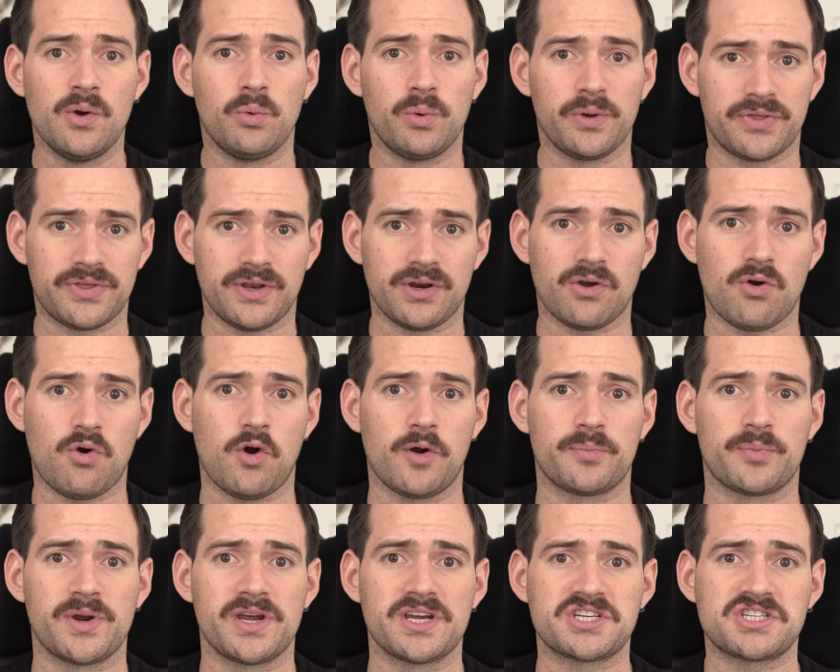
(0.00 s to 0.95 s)
within a
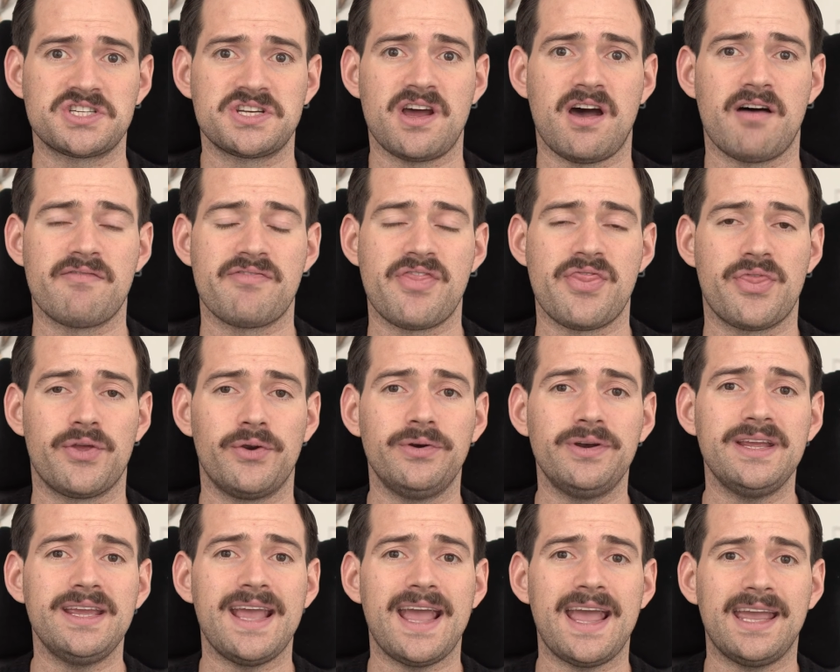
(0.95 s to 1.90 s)
corporation of
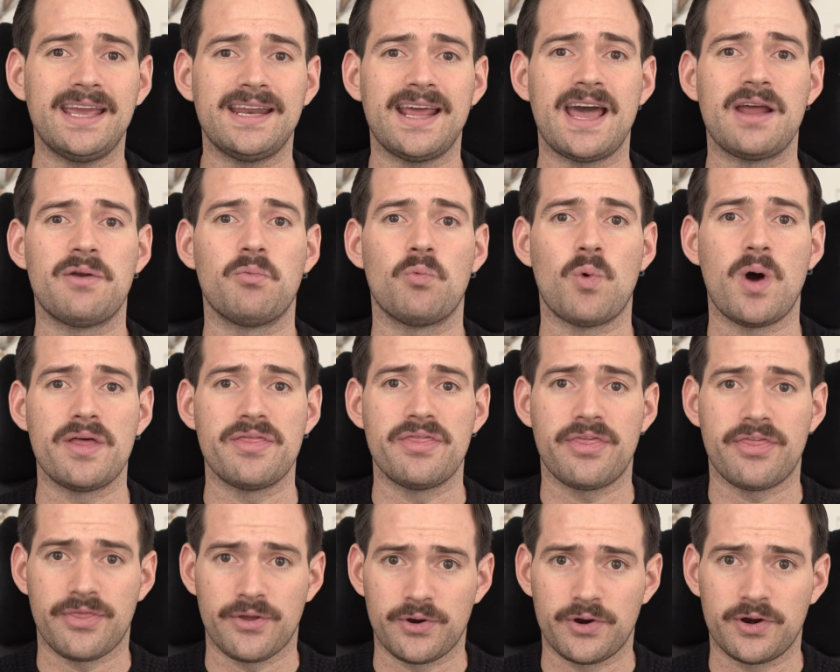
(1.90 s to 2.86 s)
38
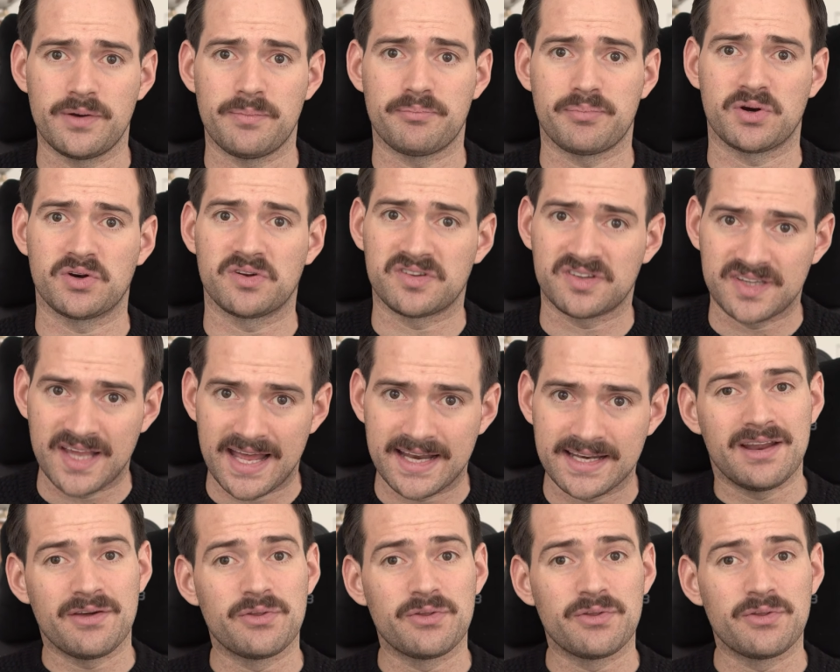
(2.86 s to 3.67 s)
1/3%.